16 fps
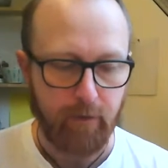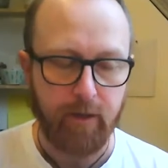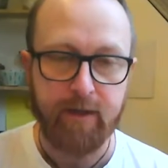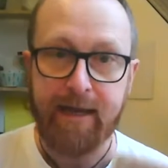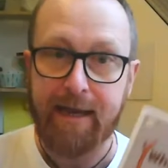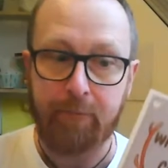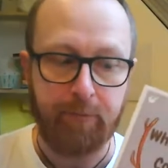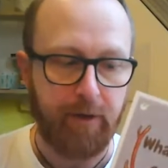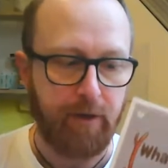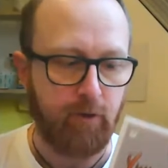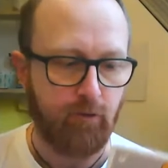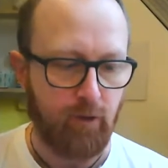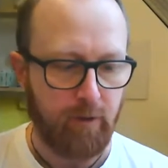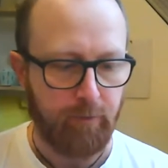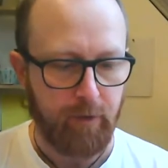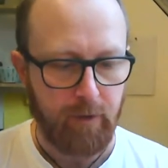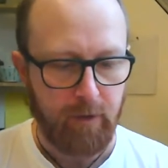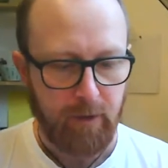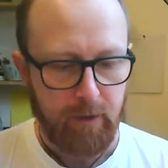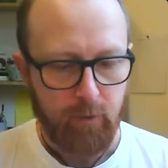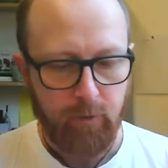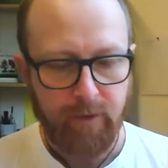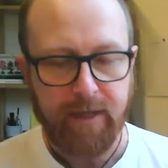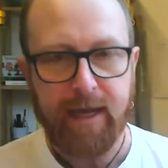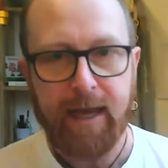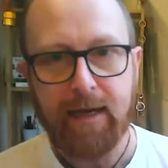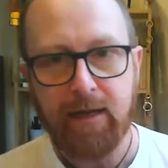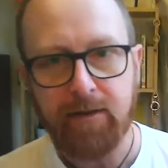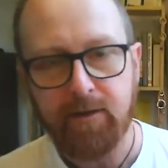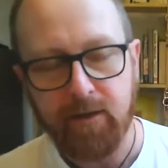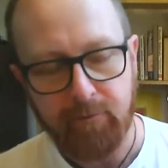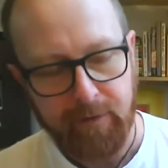on a camping trip when they head
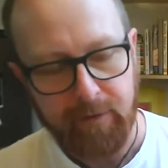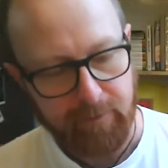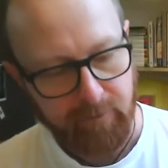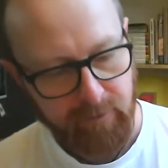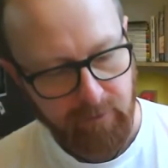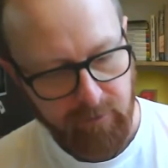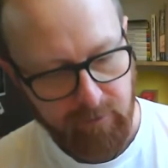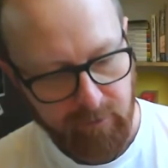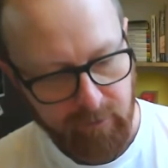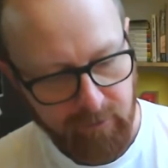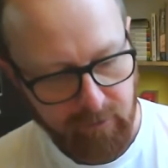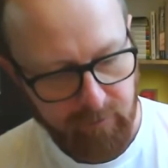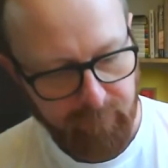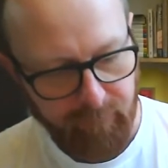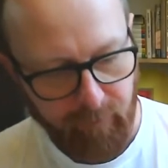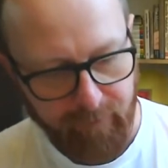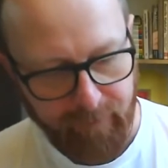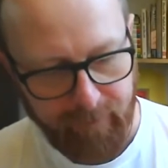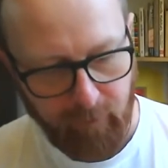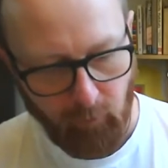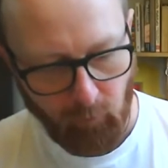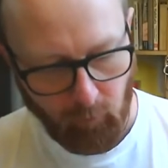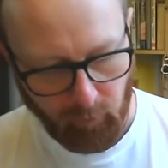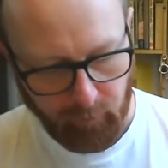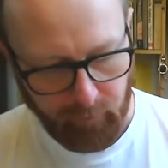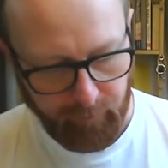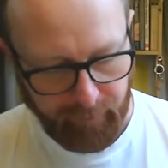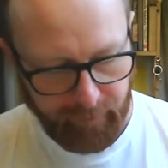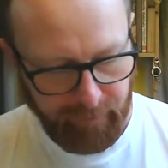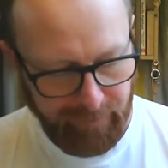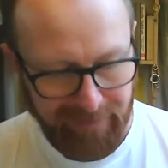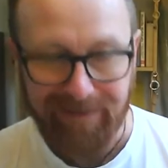into the mountains to find out what
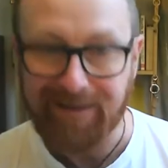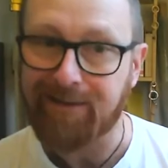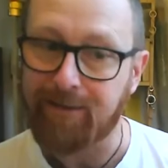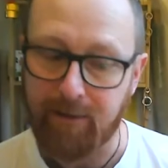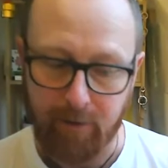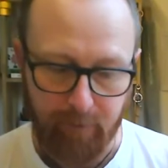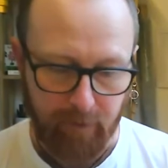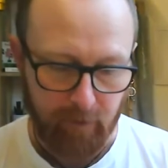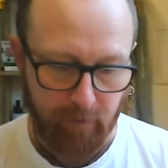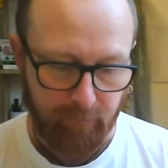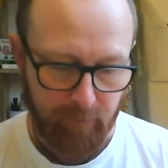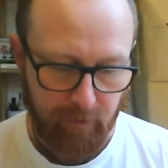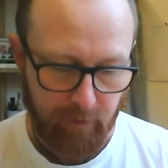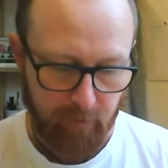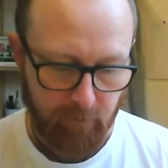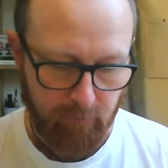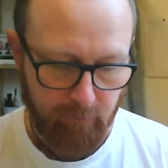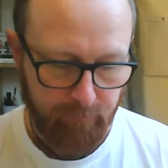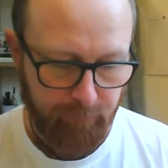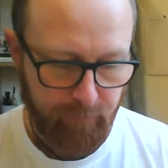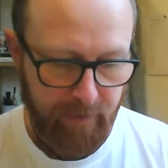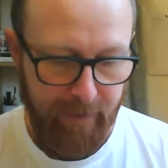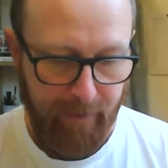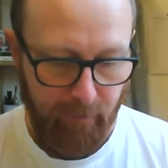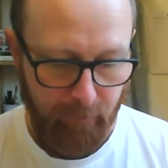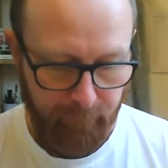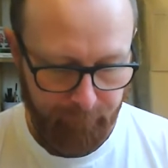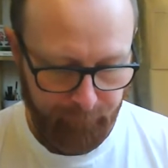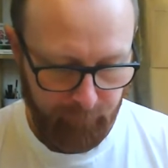that is coming over the hill. Now,